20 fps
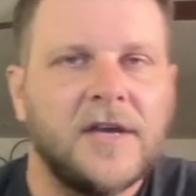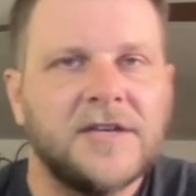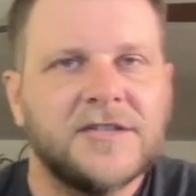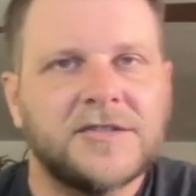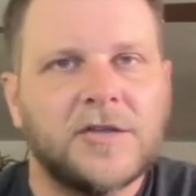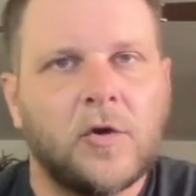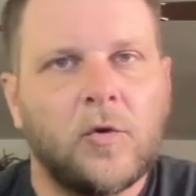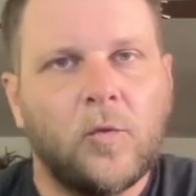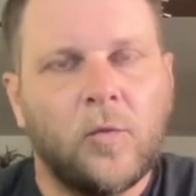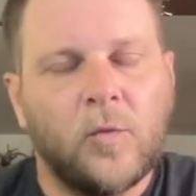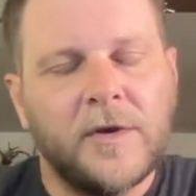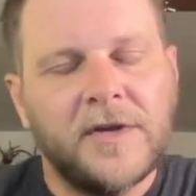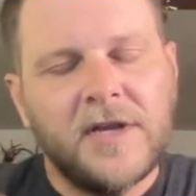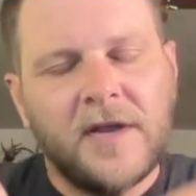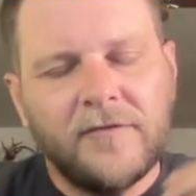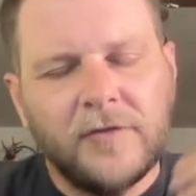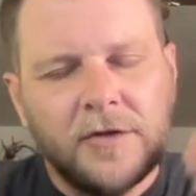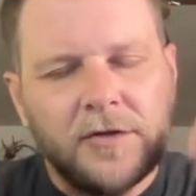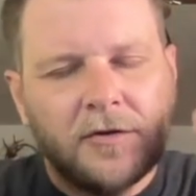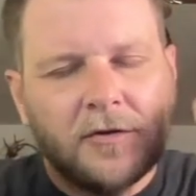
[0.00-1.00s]
So
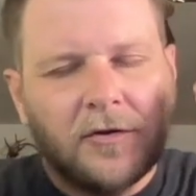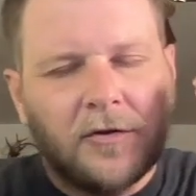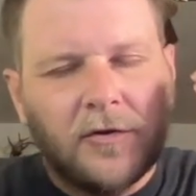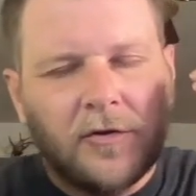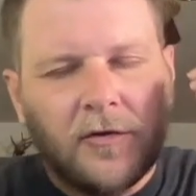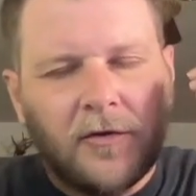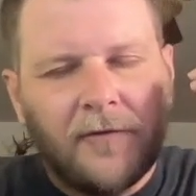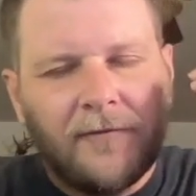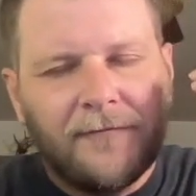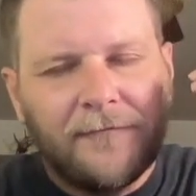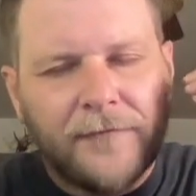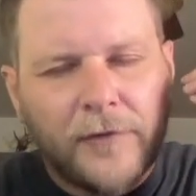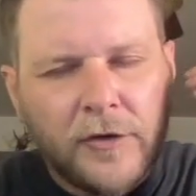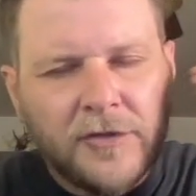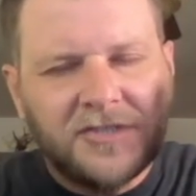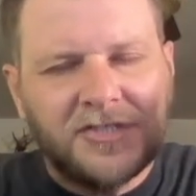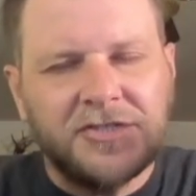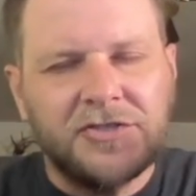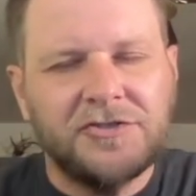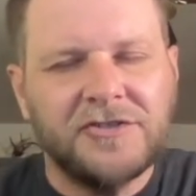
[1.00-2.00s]
whenever you're
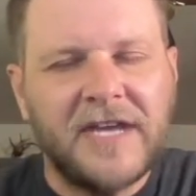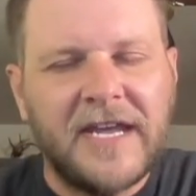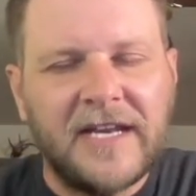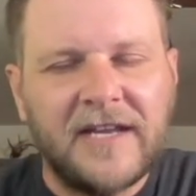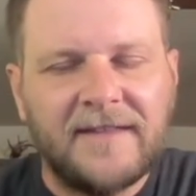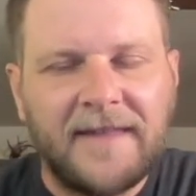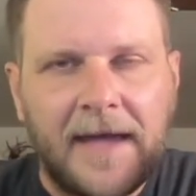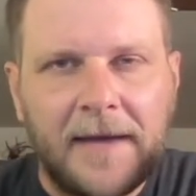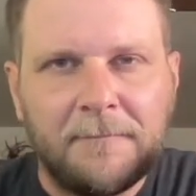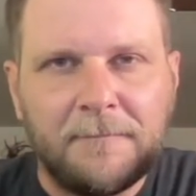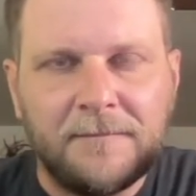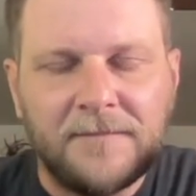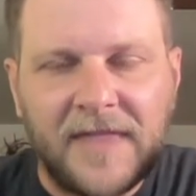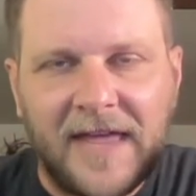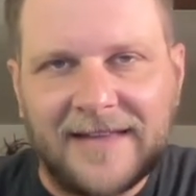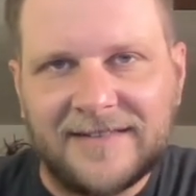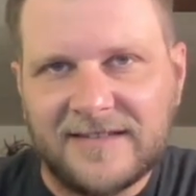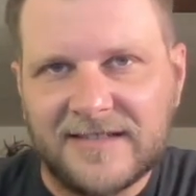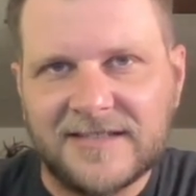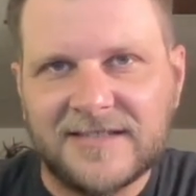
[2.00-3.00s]
first creating
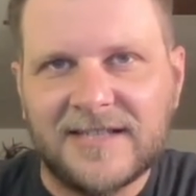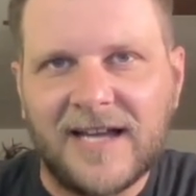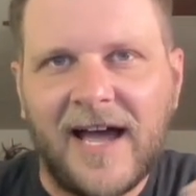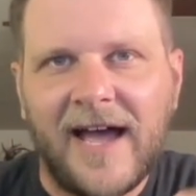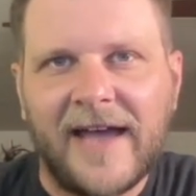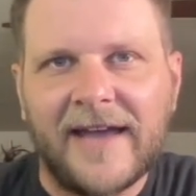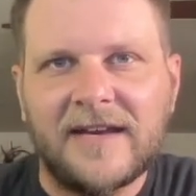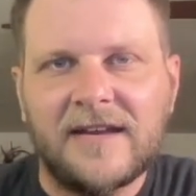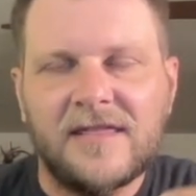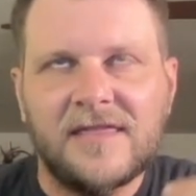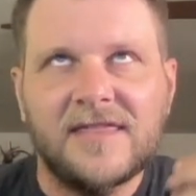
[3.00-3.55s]
that design,